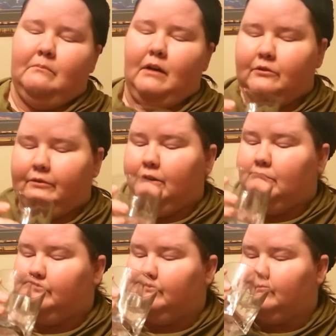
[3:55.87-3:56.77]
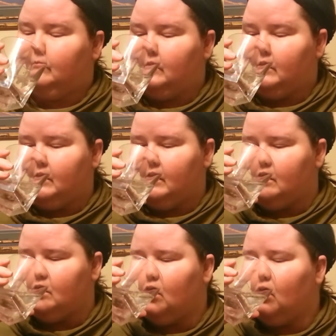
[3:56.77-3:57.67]
Mouthfeel, since it
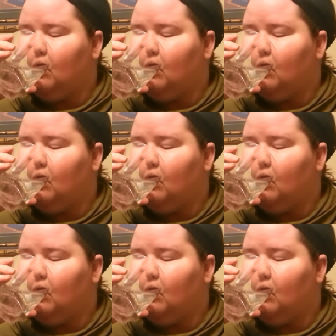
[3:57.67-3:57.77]
is,